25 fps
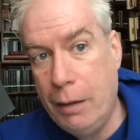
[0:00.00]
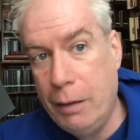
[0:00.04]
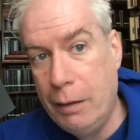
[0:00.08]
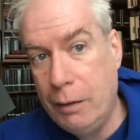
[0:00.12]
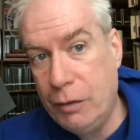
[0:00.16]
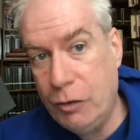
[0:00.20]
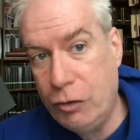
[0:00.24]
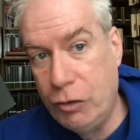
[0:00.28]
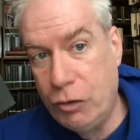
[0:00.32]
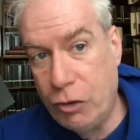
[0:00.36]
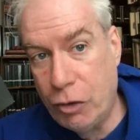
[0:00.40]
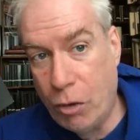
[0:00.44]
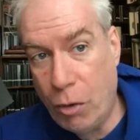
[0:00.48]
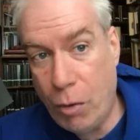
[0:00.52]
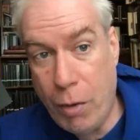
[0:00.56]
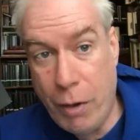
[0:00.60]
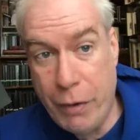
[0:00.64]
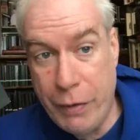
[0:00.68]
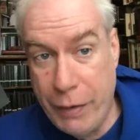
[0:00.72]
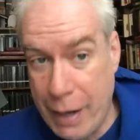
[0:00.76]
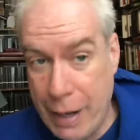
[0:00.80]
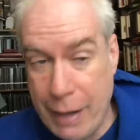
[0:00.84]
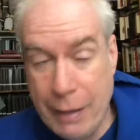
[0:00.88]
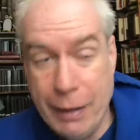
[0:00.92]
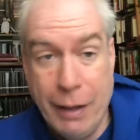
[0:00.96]
So on
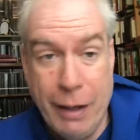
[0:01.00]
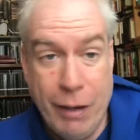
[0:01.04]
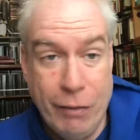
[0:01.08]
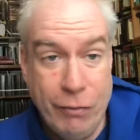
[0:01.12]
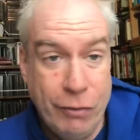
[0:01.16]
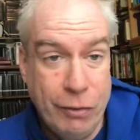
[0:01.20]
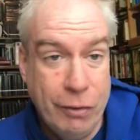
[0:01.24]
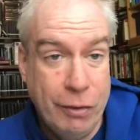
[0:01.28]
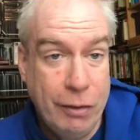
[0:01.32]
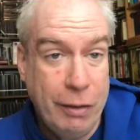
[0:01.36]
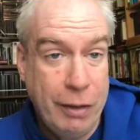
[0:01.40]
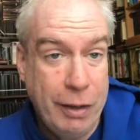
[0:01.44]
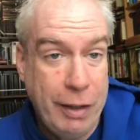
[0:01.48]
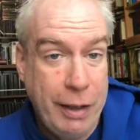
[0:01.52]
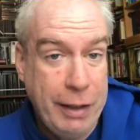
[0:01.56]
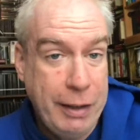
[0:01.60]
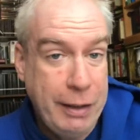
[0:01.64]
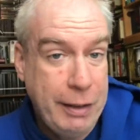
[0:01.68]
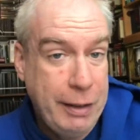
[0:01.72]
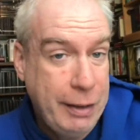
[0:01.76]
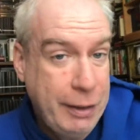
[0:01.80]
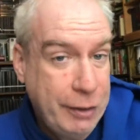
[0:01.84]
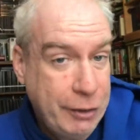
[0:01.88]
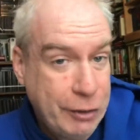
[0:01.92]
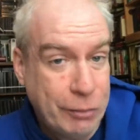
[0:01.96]
that level, it
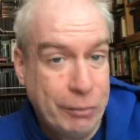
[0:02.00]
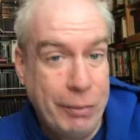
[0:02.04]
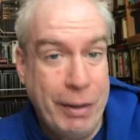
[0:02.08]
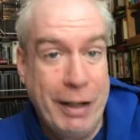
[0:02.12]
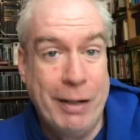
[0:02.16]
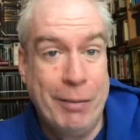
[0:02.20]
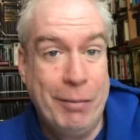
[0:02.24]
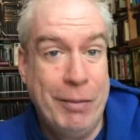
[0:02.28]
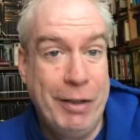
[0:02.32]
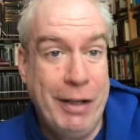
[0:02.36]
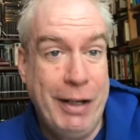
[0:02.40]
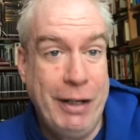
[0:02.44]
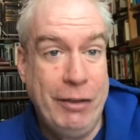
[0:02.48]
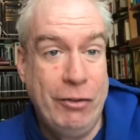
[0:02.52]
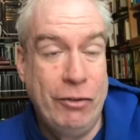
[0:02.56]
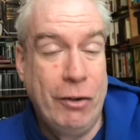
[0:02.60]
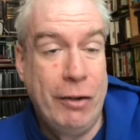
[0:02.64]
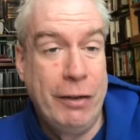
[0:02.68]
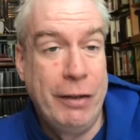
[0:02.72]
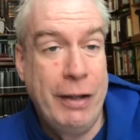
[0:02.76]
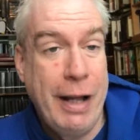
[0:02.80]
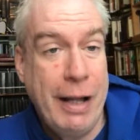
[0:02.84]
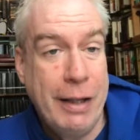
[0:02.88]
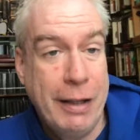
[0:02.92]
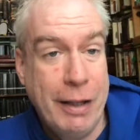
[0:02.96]
is a recommendation.
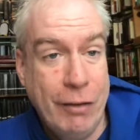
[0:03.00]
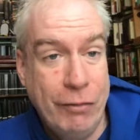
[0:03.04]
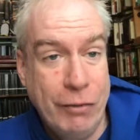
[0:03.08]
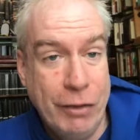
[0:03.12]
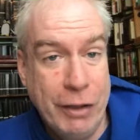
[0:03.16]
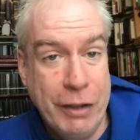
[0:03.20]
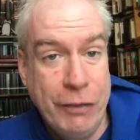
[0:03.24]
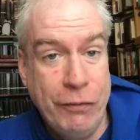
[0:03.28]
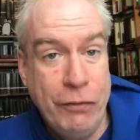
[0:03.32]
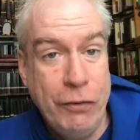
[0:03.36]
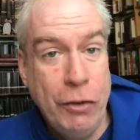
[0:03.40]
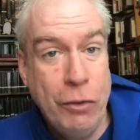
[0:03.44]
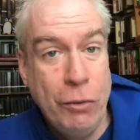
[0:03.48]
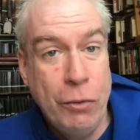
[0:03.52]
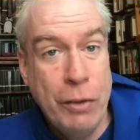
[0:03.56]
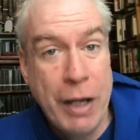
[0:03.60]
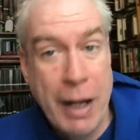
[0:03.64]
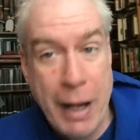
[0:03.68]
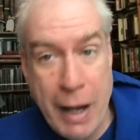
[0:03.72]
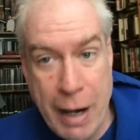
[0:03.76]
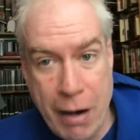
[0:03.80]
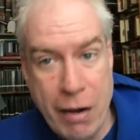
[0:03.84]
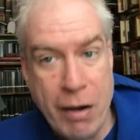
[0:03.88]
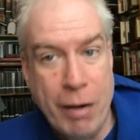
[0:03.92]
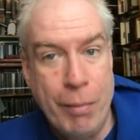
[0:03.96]
On that level, if you
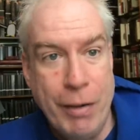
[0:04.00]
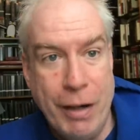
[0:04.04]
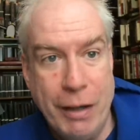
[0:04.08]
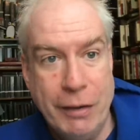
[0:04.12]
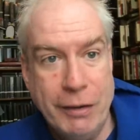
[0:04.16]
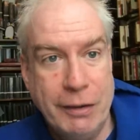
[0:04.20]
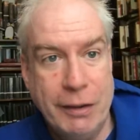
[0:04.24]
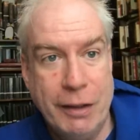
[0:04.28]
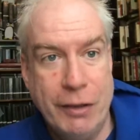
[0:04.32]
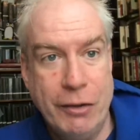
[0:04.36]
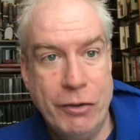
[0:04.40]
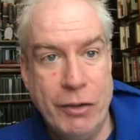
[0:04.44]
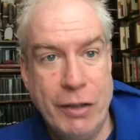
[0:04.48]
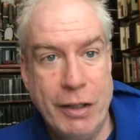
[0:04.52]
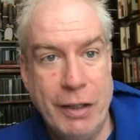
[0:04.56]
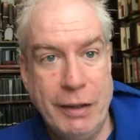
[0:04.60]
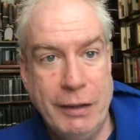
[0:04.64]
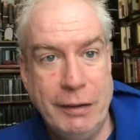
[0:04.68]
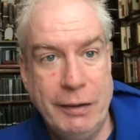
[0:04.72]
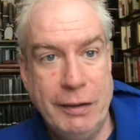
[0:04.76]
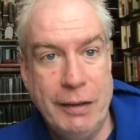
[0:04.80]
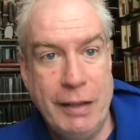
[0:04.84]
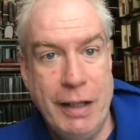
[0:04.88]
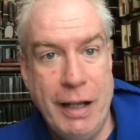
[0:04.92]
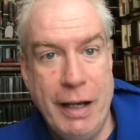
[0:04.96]
care about such
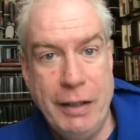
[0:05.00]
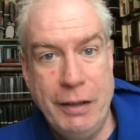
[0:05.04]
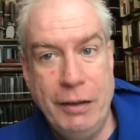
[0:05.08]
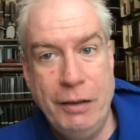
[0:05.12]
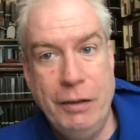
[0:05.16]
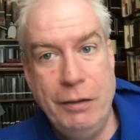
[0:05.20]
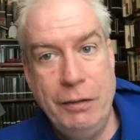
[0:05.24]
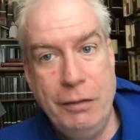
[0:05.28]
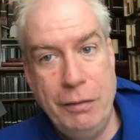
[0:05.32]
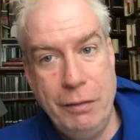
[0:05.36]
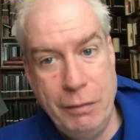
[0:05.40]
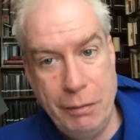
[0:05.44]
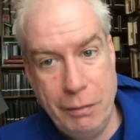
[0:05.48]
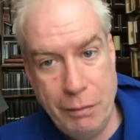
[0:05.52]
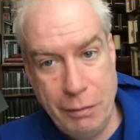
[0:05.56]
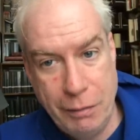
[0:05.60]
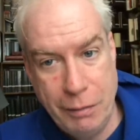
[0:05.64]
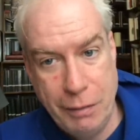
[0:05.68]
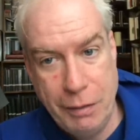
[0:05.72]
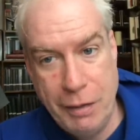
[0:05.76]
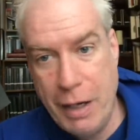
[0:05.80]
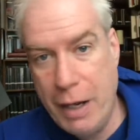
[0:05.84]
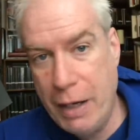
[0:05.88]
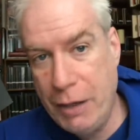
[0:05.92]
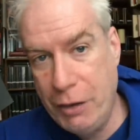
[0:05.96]
things, then
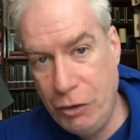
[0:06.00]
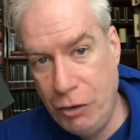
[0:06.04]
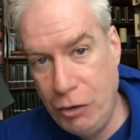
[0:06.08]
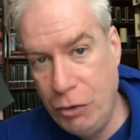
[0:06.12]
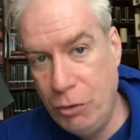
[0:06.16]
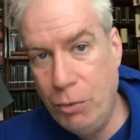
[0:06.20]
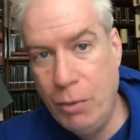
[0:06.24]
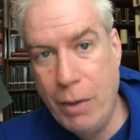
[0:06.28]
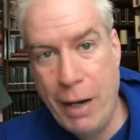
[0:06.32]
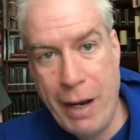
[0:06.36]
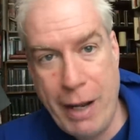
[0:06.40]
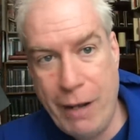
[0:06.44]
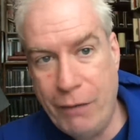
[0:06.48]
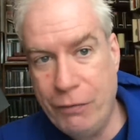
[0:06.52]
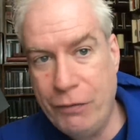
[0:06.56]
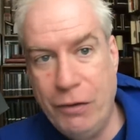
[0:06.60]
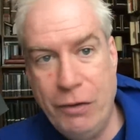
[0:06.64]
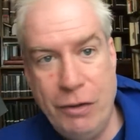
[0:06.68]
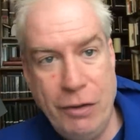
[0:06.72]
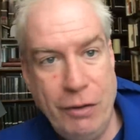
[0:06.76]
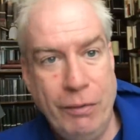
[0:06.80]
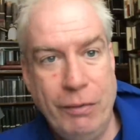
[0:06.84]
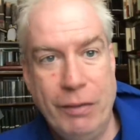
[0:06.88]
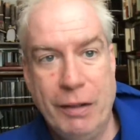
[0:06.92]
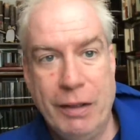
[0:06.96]
then you have to
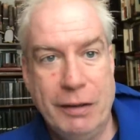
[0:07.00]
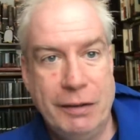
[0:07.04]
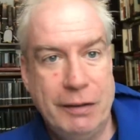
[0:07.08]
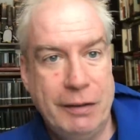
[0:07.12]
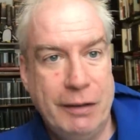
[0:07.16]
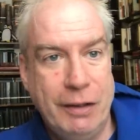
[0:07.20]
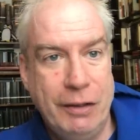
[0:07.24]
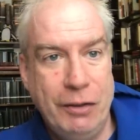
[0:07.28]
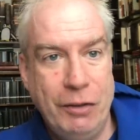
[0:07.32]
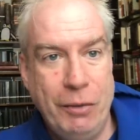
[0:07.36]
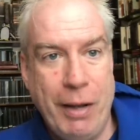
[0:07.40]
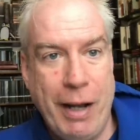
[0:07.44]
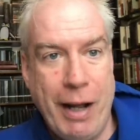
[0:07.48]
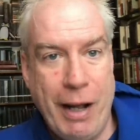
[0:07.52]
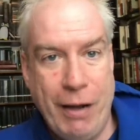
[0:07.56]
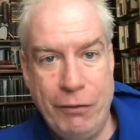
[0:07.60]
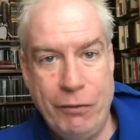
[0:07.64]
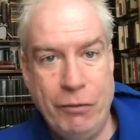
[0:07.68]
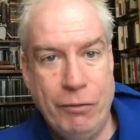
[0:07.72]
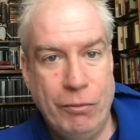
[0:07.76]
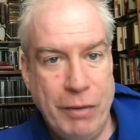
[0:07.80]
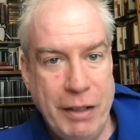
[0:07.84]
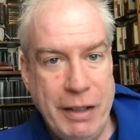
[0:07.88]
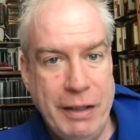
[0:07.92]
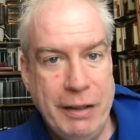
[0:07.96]
do this. Then you have
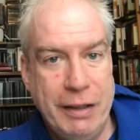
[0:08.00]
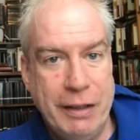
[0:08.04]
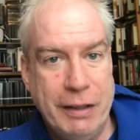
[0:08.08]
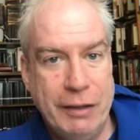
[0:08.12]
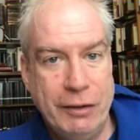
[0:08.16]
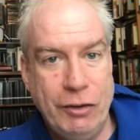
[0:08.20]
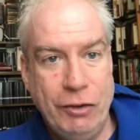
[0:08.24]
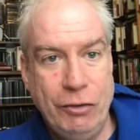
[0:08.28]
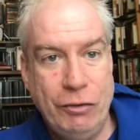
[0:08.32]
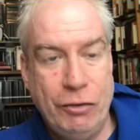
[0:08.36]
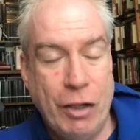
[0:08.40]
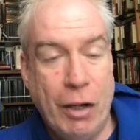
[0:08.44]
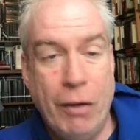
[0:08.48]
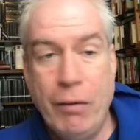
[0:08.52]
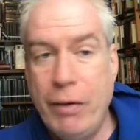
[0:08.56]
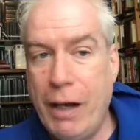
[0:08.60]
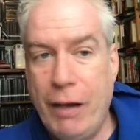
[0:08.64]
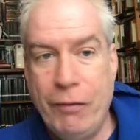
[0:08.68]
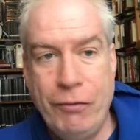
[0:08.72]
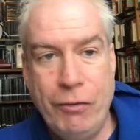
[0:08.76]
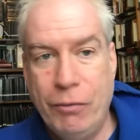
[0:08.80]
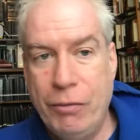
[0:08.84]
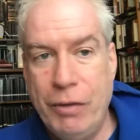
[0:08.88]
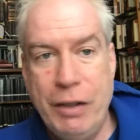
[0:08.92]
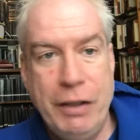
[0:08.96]
to read this. You don't
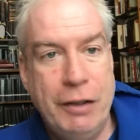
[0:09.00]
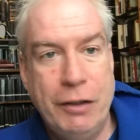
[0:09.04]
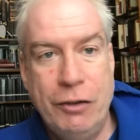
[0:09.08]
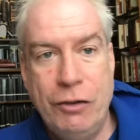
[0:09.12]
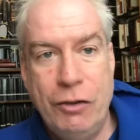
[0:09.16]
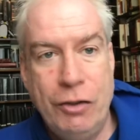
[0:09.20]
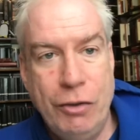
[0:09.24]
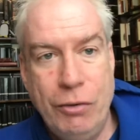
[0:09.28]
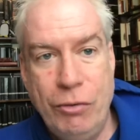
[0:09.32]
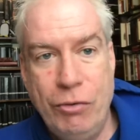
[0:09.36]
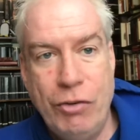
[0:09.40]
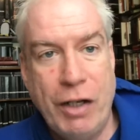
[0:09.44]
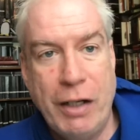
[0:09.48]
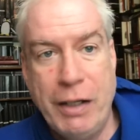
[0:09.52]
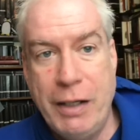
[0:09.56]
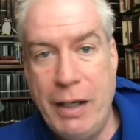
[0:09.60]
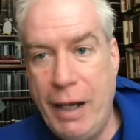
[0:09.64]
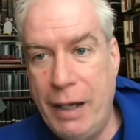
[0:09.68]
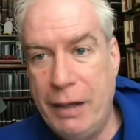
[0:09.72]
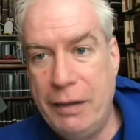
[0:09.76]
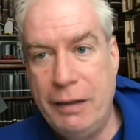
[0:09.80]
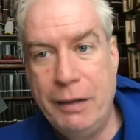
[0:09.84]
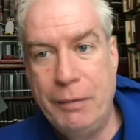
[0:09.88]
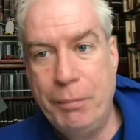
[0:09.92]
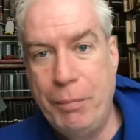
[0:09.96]
have to read the two
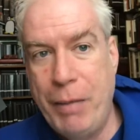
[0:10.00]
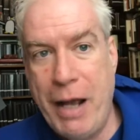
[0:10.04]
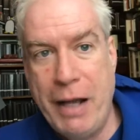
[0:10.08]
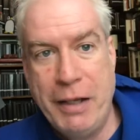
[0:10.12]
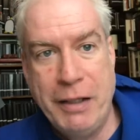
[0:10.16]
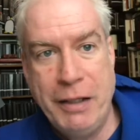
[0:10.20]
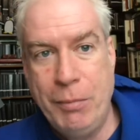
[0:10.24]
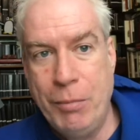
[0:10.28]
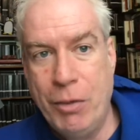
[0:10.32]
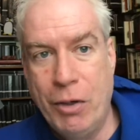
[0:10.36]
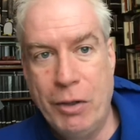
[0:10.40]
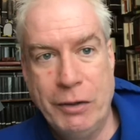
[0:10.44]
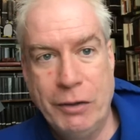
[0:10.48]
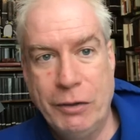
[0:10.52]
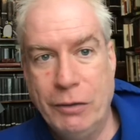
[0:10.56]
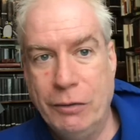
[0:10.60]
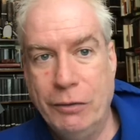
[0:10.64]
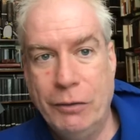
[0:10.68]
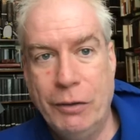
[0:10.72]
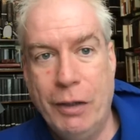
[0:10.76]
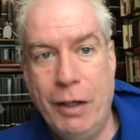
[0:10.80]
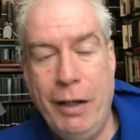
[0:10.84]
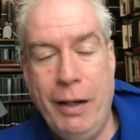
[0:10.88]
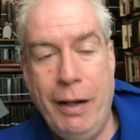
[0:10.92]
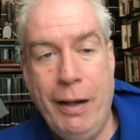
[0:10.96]
gigantic baggy
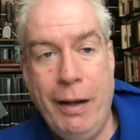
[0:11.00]
monsters.